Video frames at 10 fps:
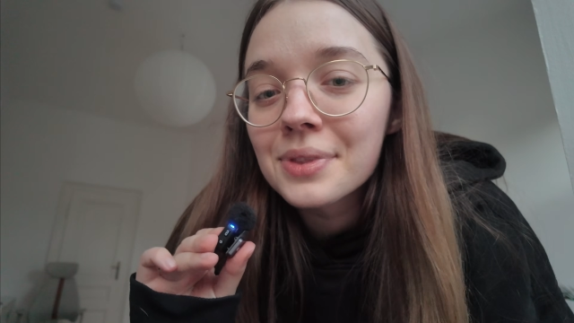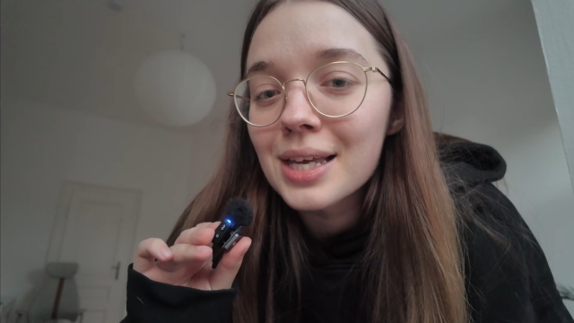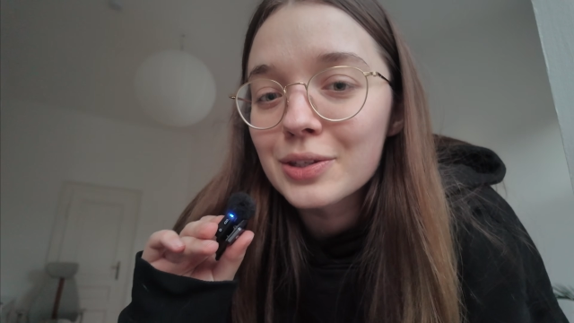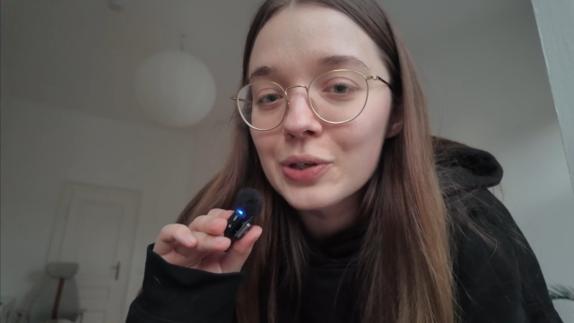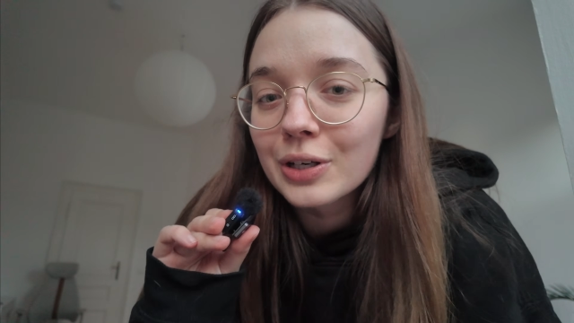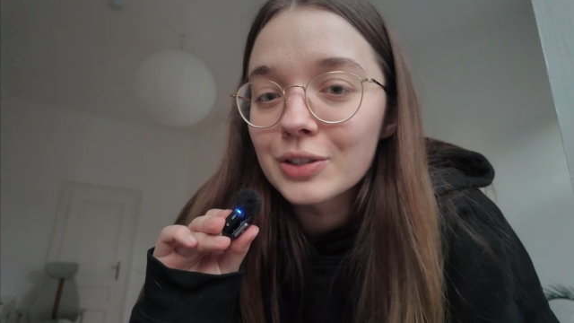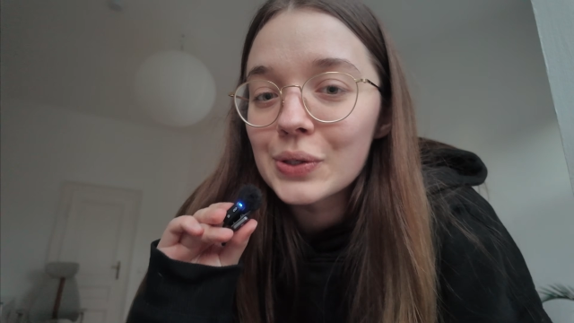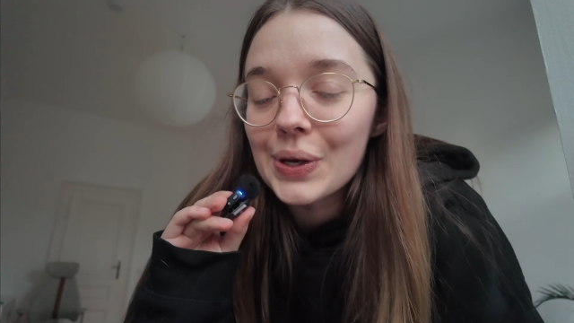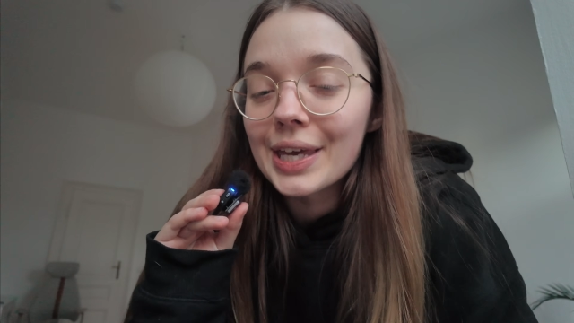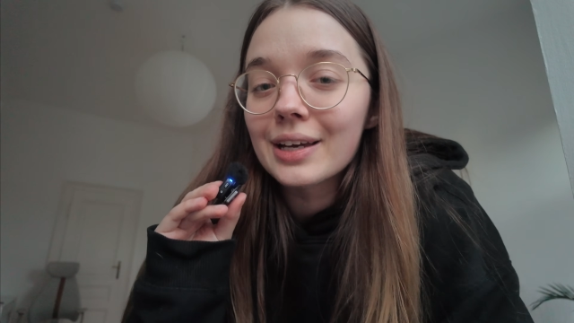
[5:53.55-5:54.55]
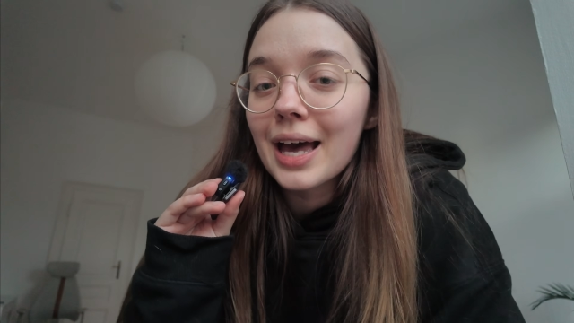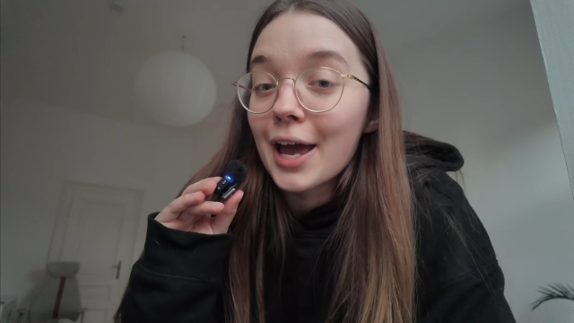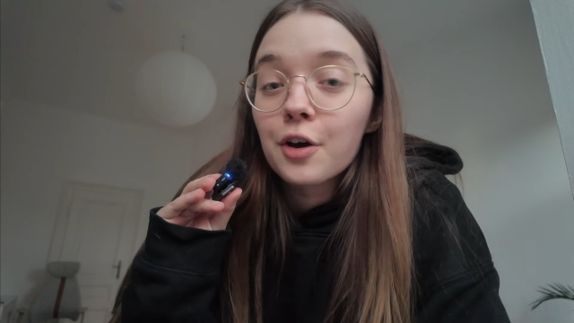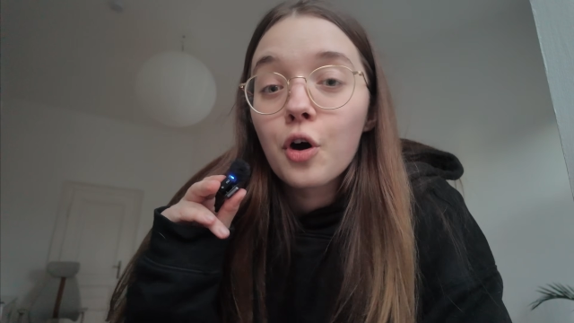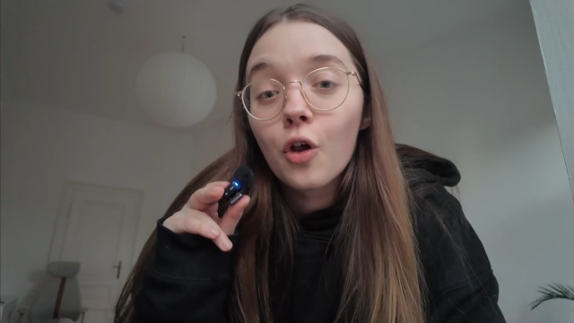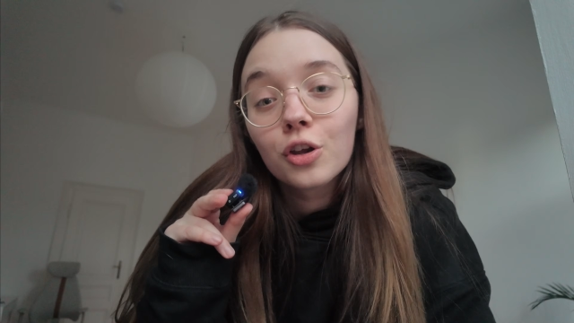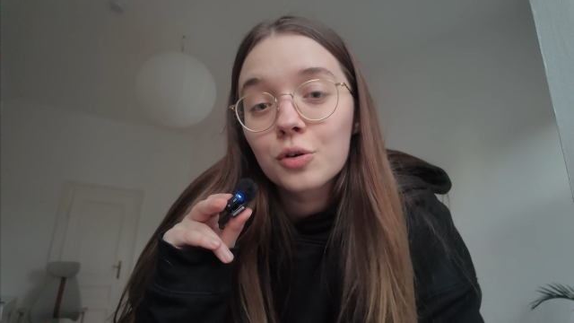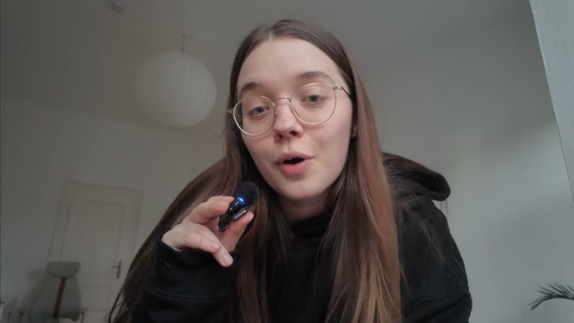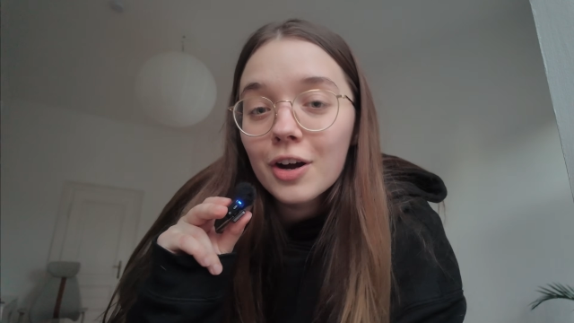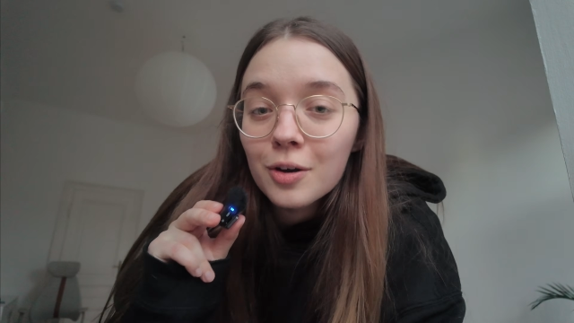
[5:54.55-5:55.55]
that you're doing a
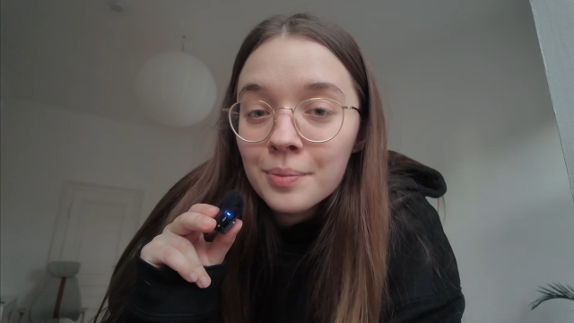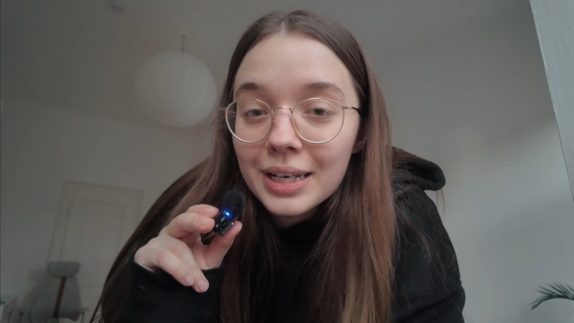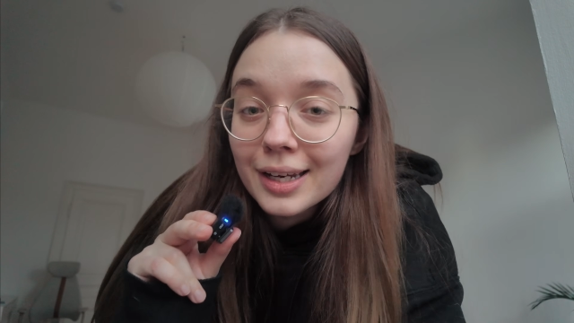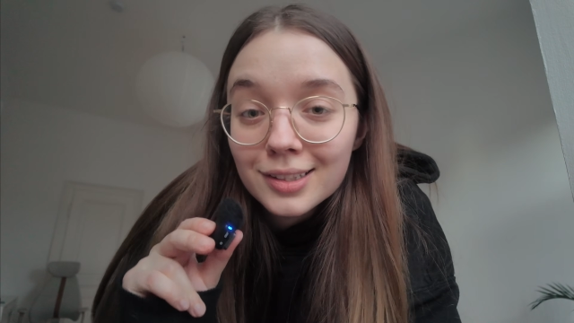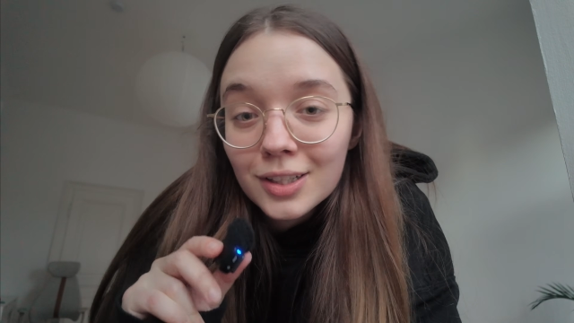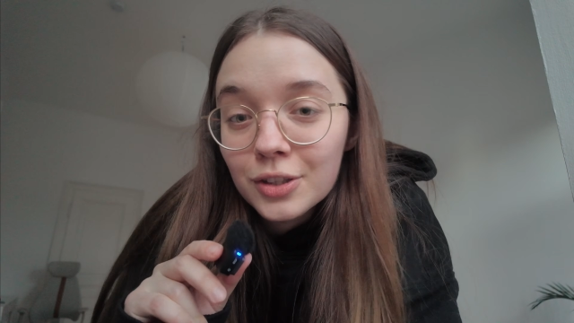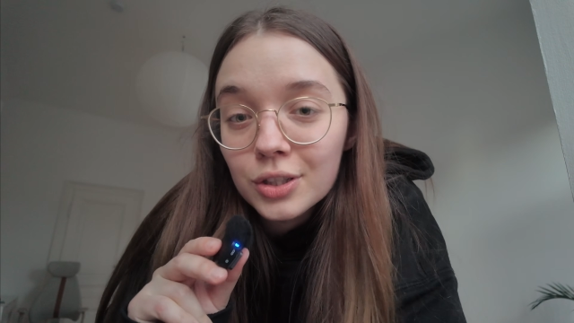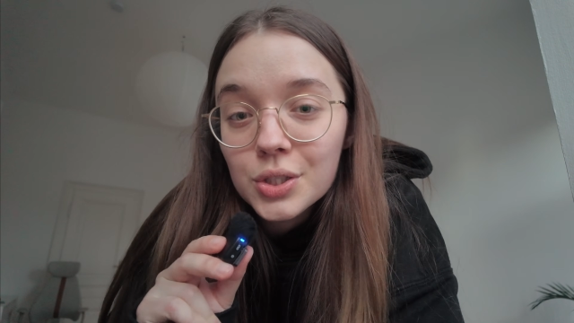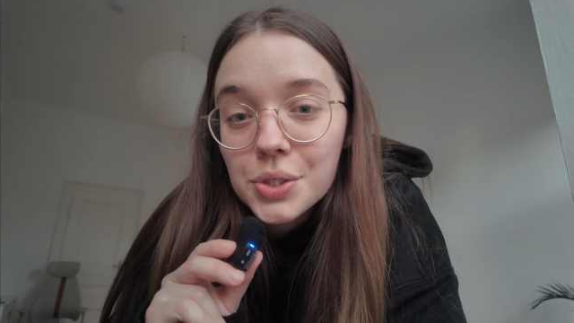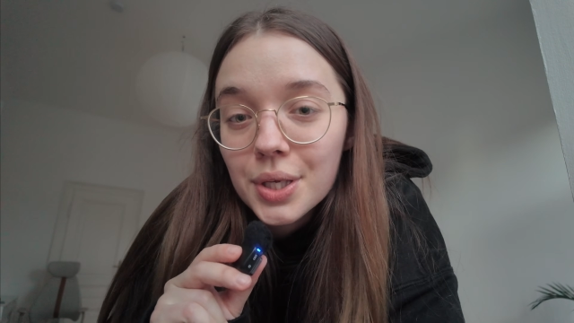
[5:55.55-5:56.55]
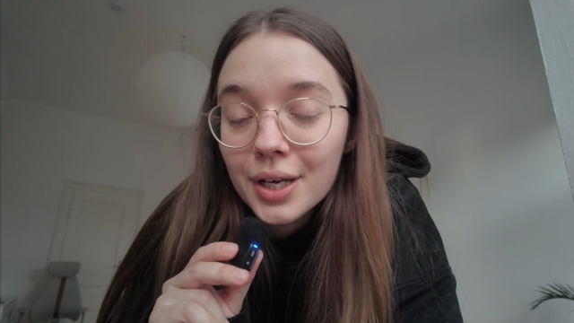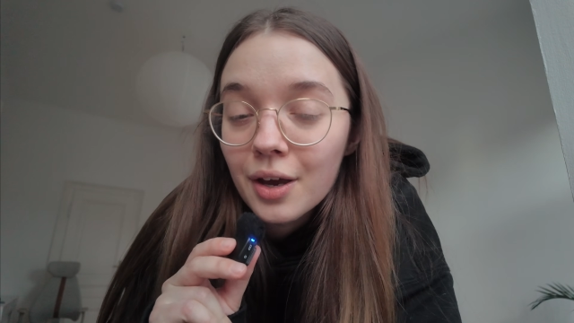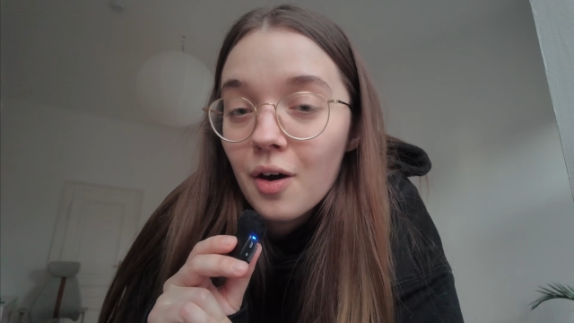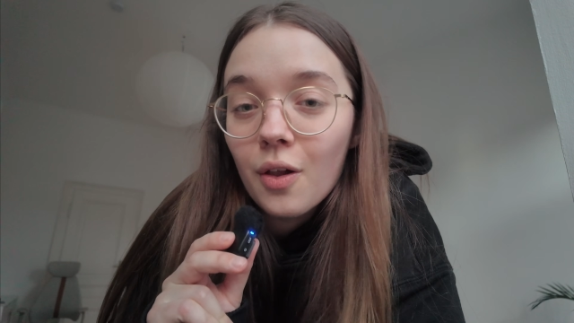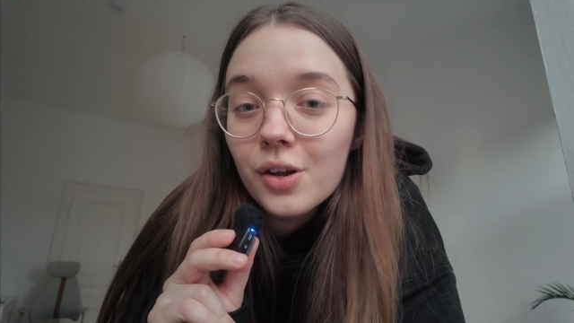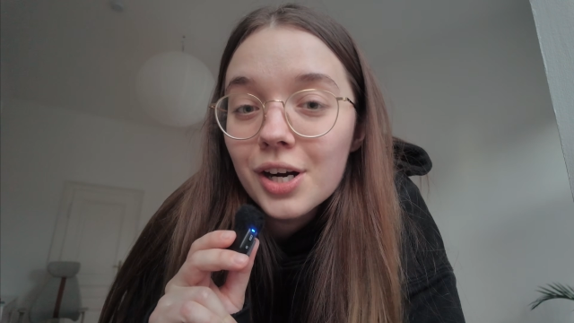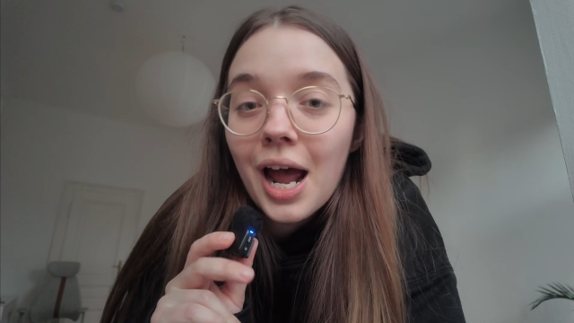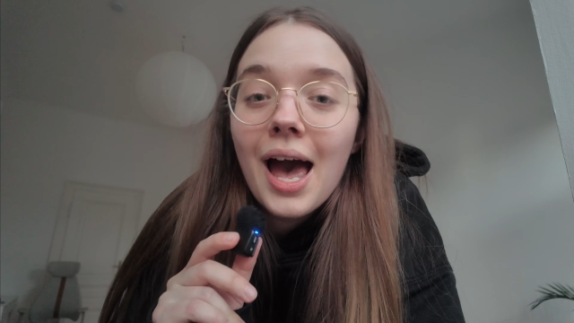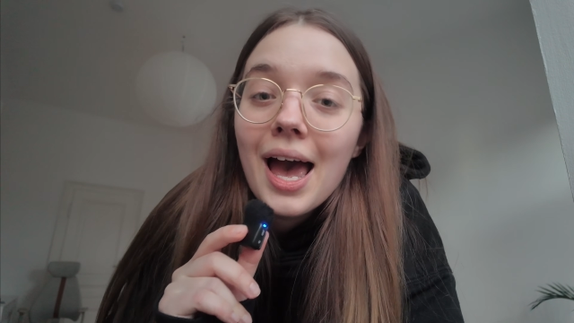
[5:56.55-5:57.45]
color walk, meaning that you're choosing a color